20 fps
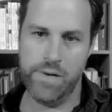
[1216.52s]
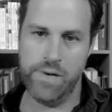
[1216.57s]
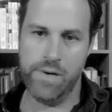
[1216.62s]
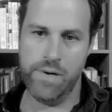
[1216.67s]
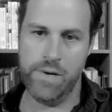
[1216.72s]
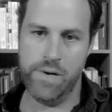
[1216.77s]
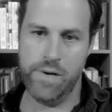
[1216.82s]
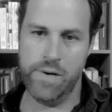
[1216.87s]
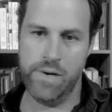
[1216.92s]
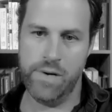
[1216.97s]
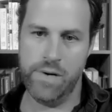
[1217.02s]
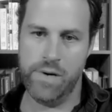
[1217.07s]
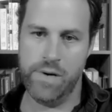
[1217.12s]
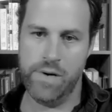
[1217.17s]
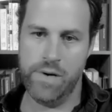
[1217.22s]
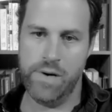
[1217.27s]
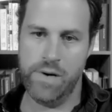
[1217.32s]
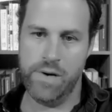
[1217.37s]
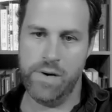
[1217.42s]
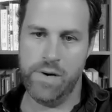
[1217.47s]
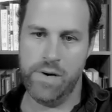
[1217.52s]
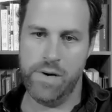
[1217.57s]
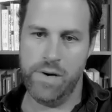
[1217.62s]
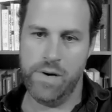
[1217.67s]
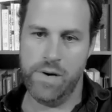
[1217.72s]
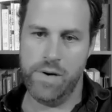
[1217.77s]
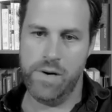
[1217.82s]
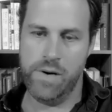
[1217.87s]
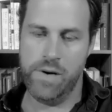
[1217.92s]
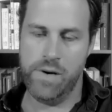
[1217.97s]

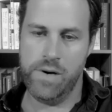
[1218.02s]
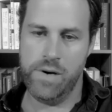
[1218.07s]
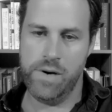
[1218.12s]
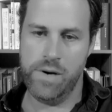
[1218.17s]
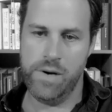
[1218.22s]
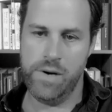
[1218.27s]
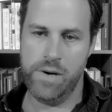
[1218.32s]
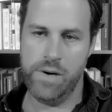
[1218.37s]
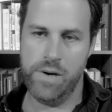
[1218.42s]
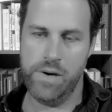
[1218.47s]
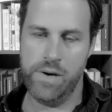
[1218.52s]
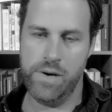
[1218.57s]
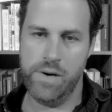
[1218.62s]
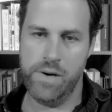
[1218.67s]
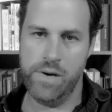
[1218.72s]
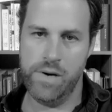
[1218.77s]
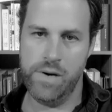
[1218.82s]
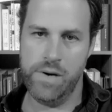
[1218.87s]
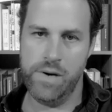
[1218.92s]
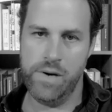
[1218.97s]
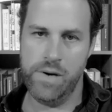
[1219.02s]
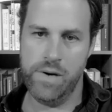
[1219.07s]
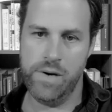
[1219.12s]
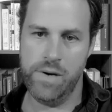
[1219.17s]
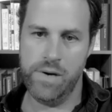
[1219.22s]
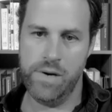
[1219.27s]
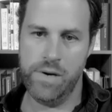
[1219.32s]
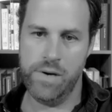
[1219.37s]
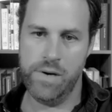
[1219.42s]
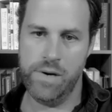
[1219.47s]

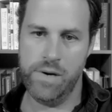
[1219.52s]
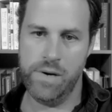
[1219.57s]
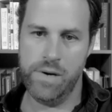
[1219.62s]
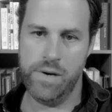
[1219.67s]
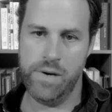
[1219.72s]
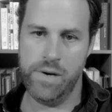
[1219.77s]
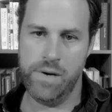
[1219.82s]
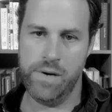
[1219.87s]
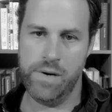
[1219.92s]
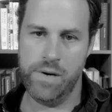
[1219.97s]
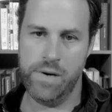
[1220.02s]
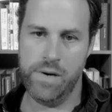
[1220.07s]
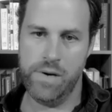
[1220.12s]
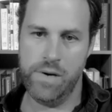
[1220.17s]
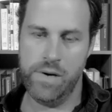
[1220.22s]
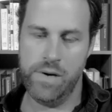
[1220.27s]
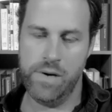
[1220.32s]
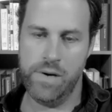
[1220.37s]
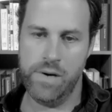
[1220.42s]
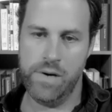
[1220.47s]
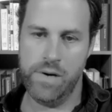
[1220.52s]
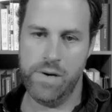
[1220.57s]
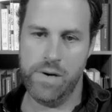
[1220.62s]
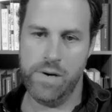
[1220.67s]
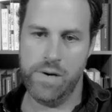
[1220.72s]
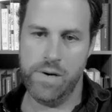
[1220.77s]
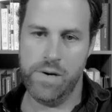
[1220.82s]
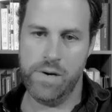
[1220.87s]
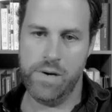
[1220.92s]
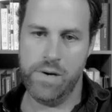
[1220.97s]

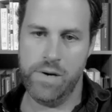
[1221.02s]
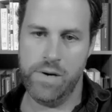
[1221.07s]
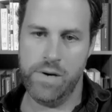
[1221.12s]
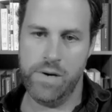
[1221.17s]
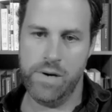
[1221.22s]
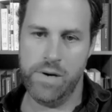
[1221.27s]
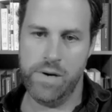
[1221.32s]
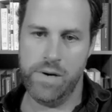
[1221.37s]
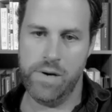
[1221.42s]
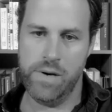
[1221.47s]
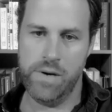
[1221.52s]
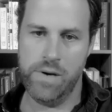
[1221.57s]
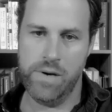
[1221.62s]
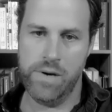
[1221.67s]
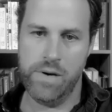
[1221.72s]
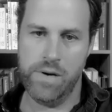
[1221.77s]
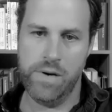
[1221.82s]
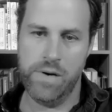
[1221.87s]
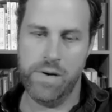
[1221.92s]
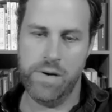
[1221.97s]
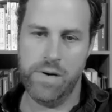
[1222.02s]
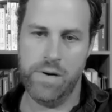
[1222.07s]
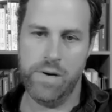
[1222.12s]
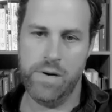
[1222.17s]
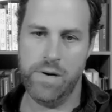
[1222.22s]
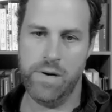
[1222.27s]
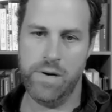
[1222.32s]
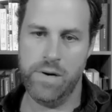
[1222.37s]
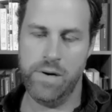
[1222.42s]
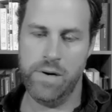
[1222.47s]

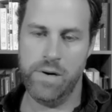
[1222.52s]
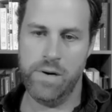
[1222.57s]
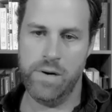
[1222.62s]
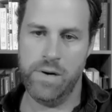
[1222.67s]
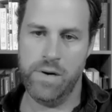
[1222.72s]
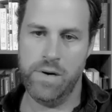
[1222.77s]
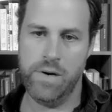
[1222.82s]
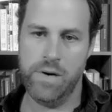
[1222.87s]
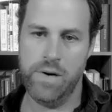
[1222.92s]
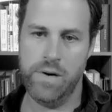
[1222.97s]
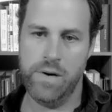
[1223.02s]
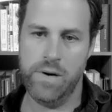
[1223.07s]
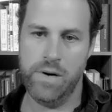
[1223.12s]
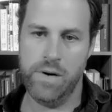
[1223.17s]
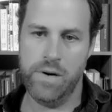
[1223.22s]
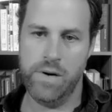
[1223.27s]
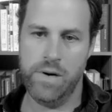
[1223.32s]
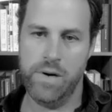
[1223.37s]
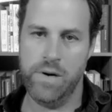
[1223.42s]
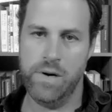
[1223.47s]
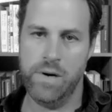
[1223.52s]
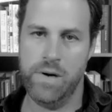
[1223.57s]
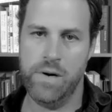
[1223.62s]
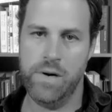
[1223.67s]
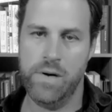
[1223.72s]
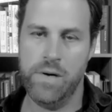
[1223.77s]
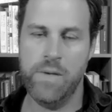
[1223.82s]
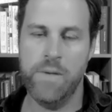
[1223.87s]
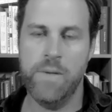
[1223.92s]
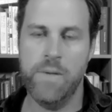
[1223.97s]

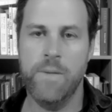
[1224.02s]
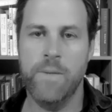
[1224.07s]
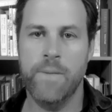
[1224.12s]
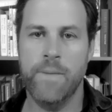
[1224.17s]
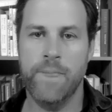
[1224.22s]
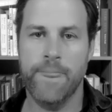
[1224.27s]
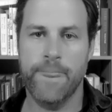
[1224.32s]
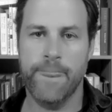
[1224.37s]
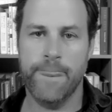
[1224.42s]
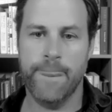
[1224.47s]
This person isn't speaking.